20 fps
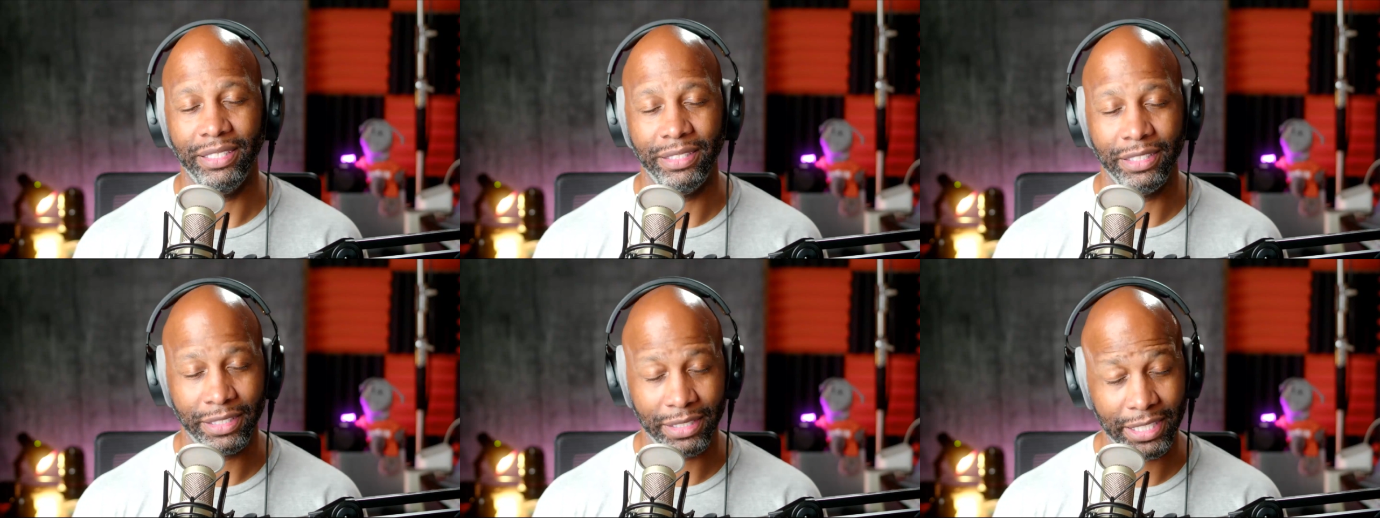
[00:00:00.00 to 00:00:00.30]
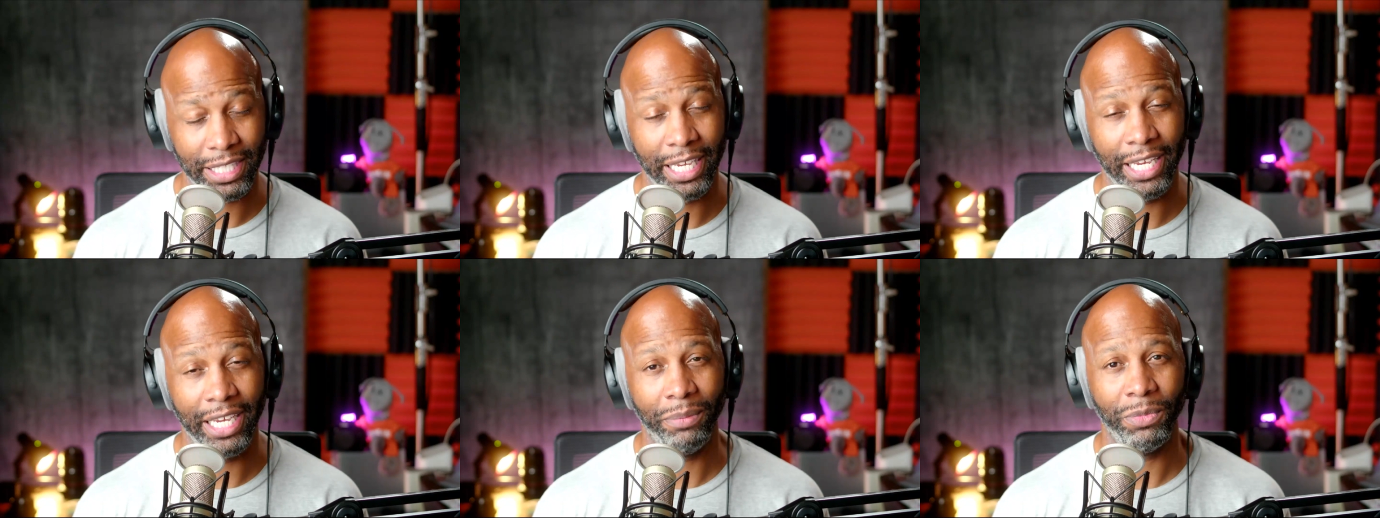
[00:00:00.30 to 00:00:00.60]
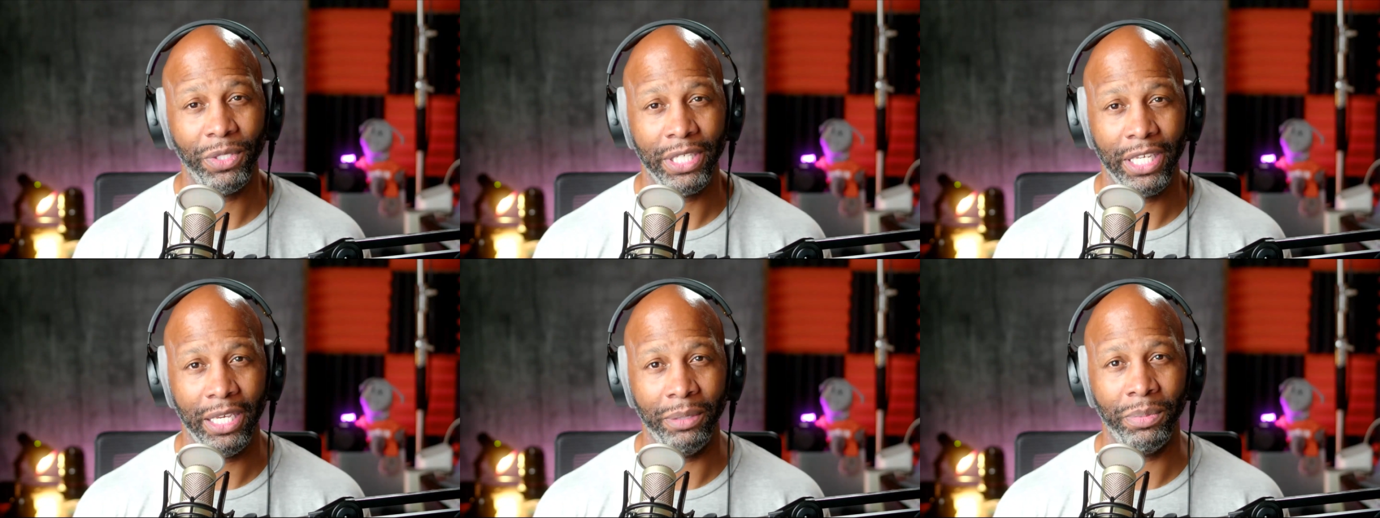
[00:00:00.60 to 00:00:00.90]
and its
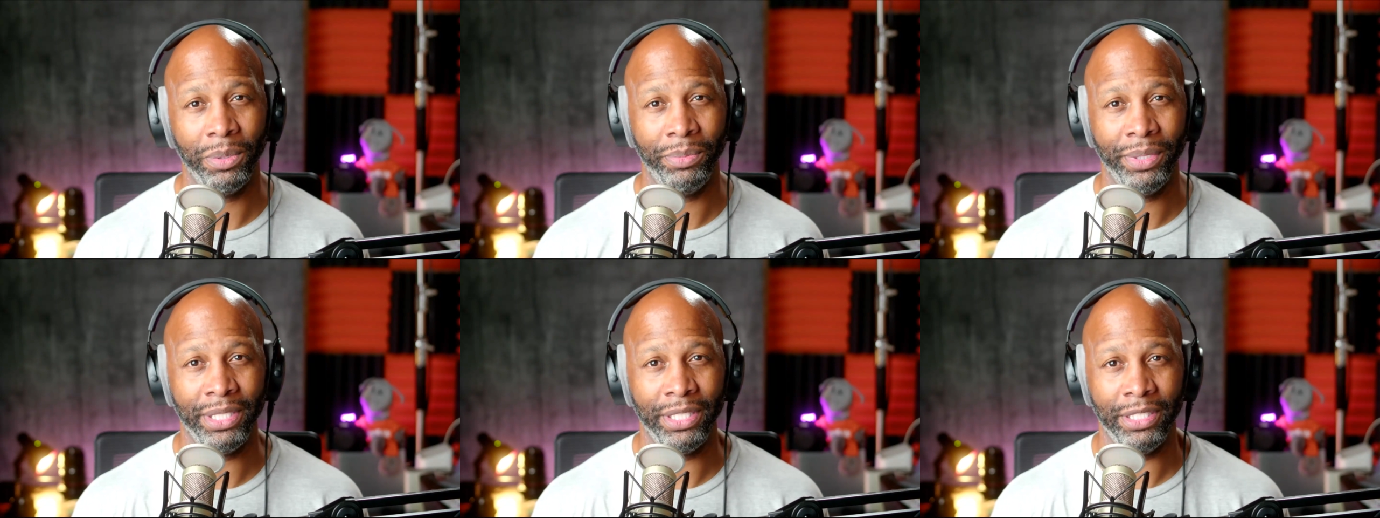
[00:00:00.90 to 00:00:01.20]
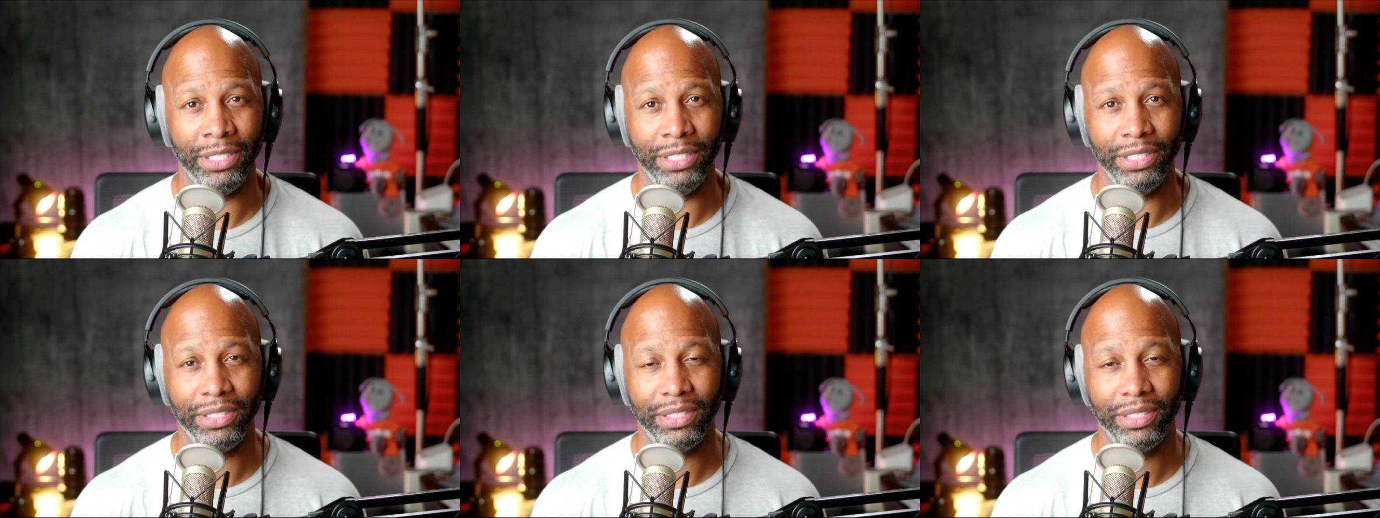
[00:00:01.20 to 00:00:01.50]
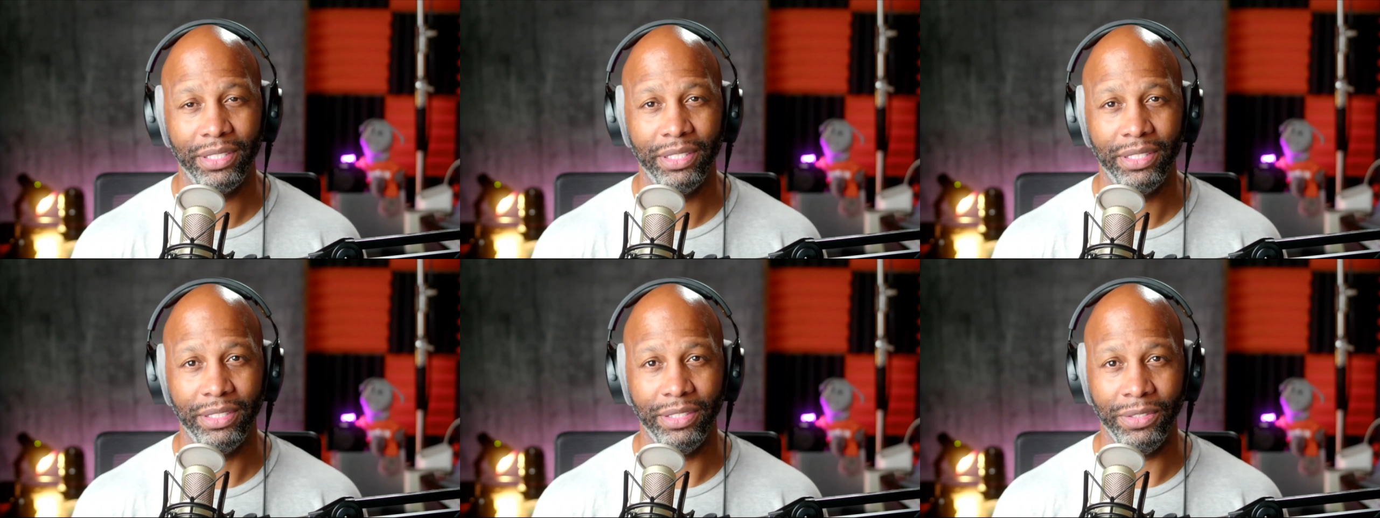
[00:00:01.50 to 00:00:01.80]
camera
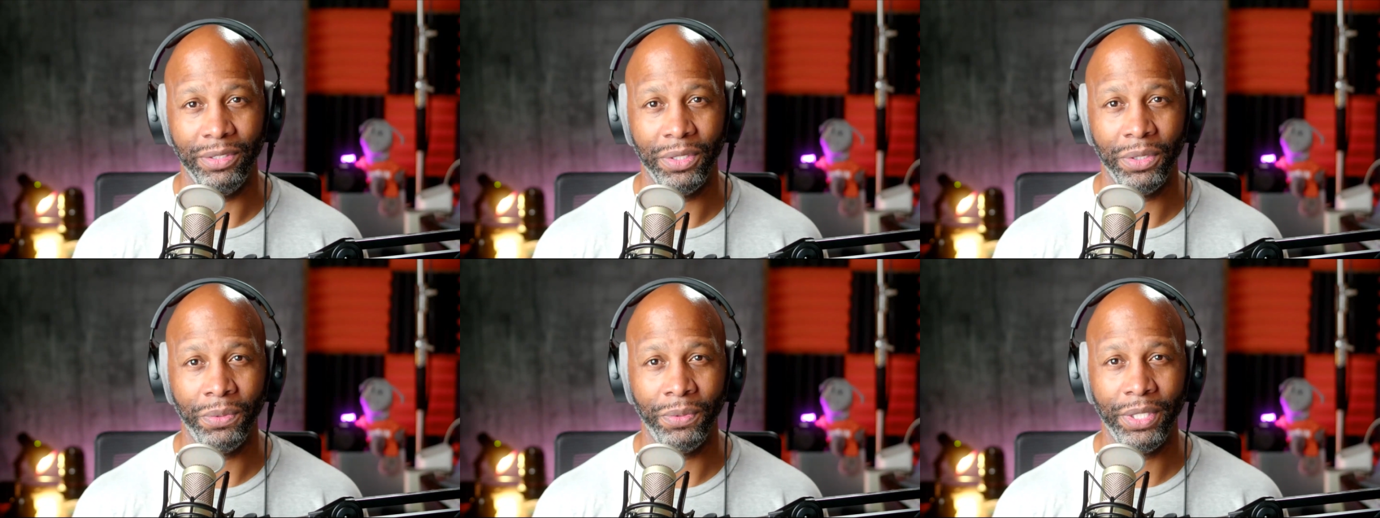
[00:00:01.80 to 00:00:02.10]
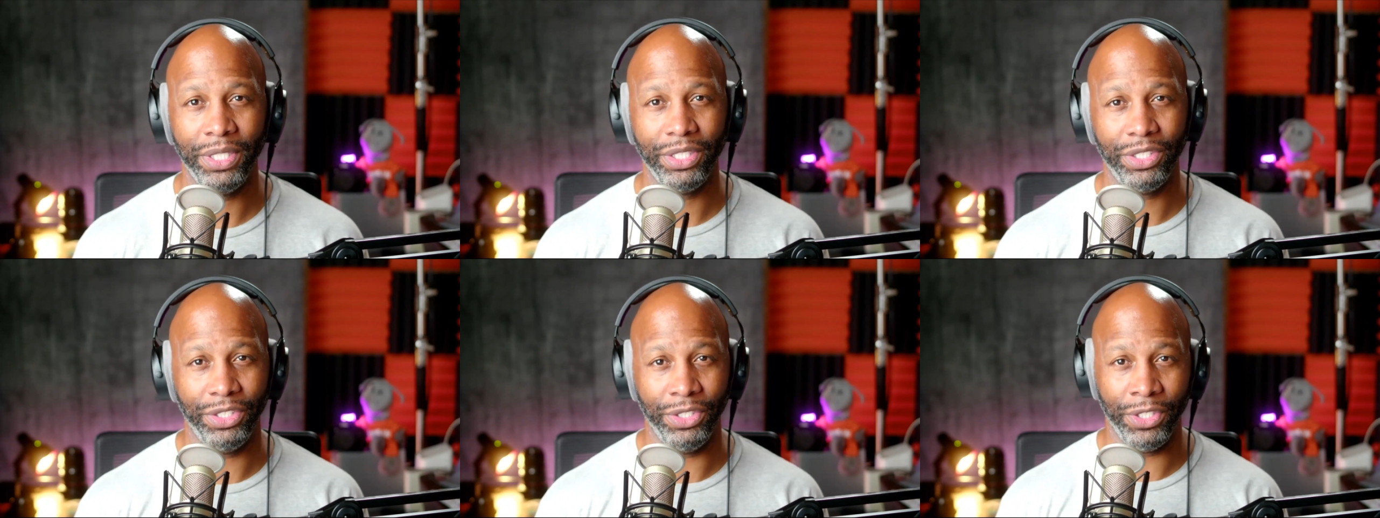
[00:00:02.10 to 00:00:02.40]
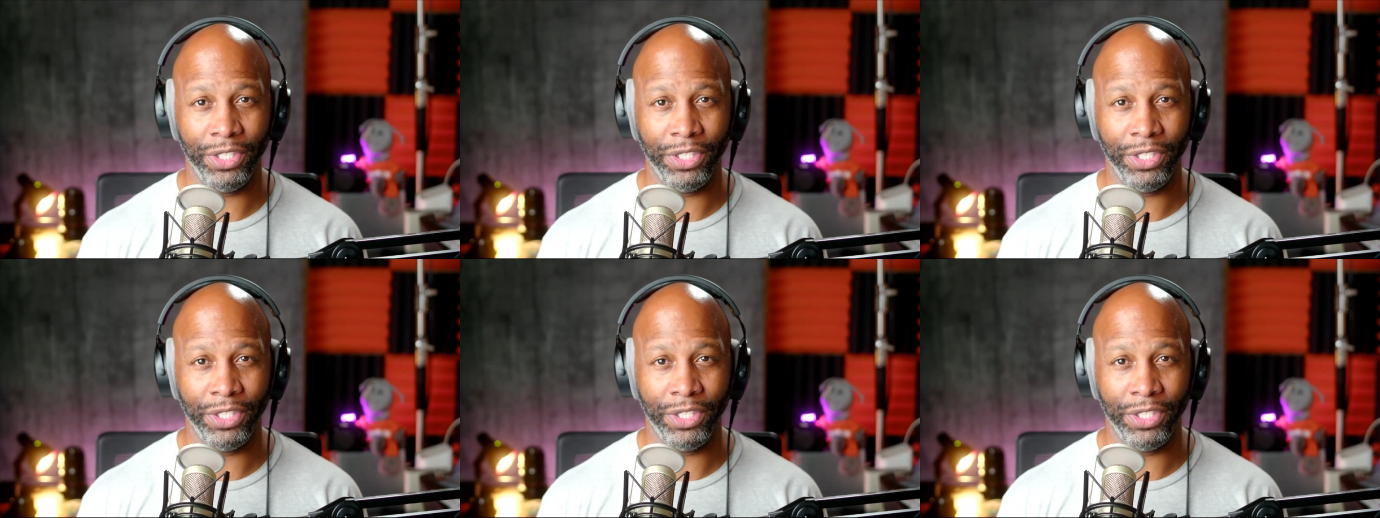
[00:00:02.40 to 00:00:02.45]
capabilities. You know what?